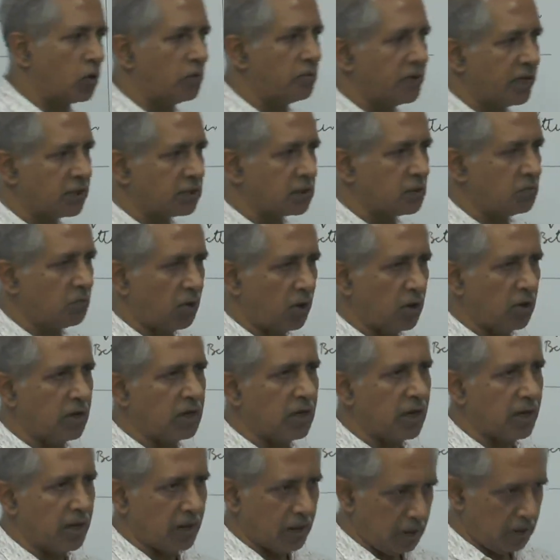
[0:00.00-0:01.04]
mix,
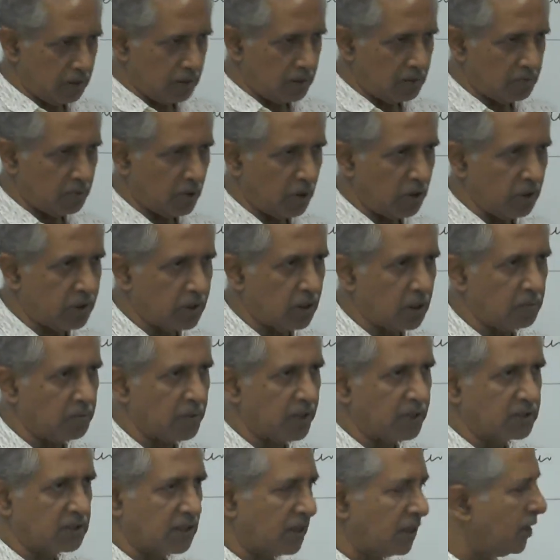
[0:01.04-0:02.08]
molecular, molecular
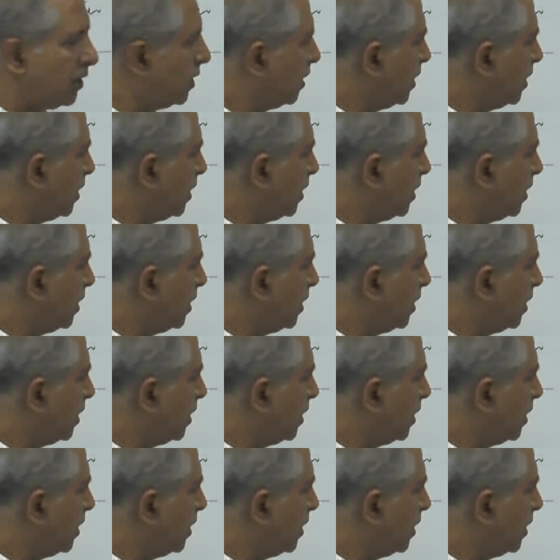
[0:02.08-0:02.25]
mixing